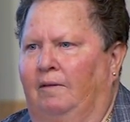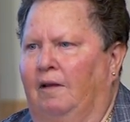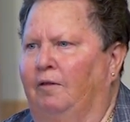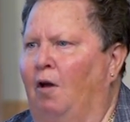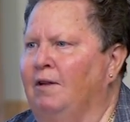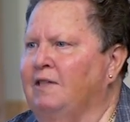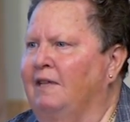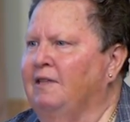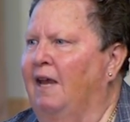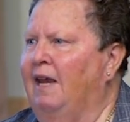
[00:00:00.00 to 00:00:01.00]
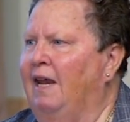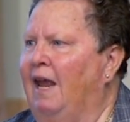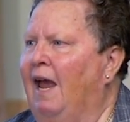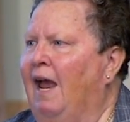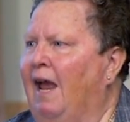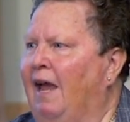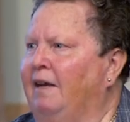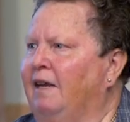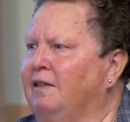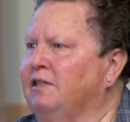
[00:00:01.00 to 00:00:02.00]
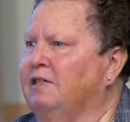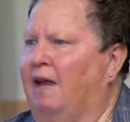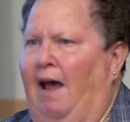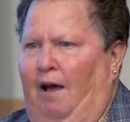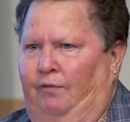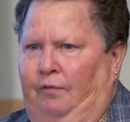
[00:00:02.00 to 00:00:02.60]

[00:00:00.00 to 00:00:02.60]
Now notice I say he and his staff.